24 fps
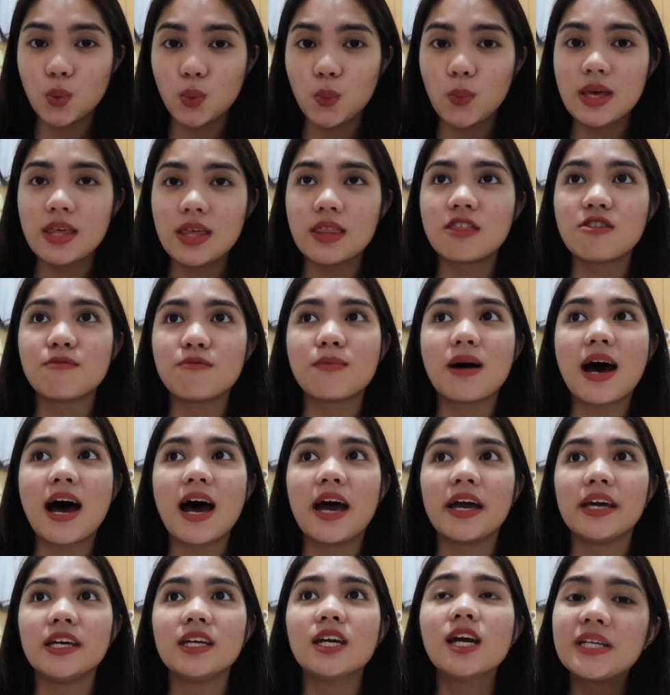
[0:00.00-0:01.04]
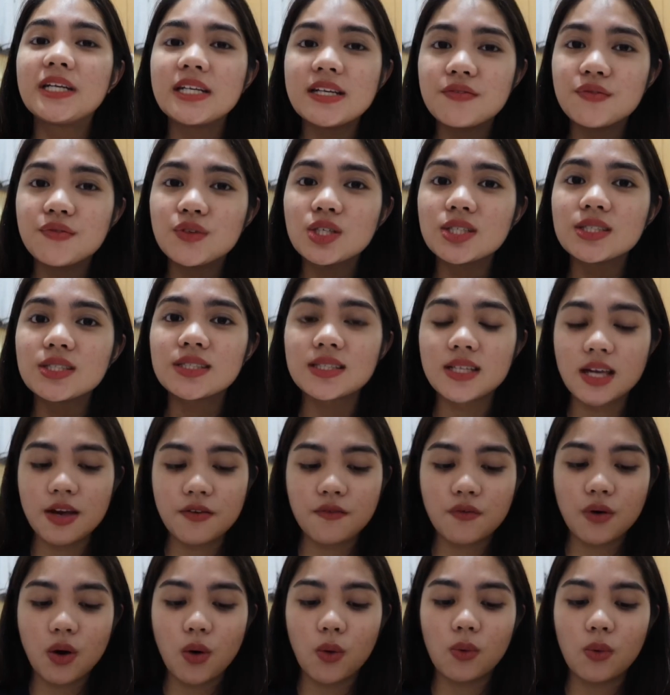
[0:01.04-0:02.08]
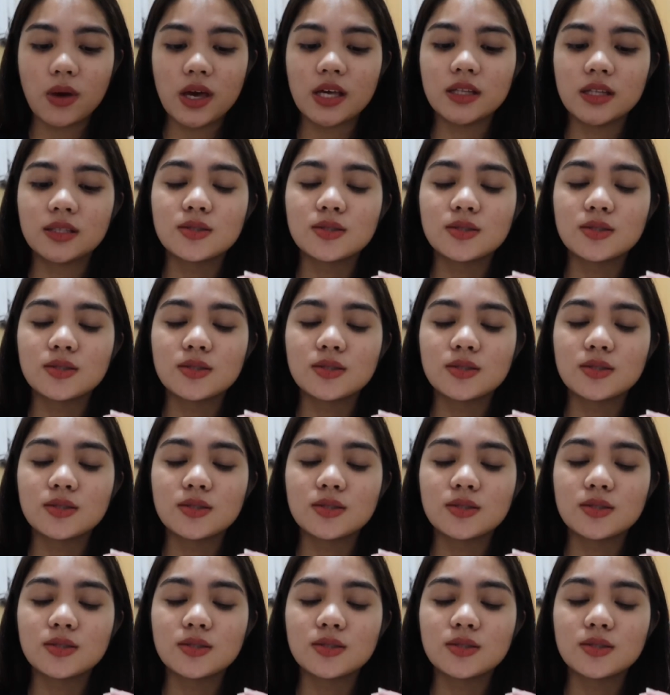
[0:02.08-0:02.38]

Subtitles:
with my previous giveaway.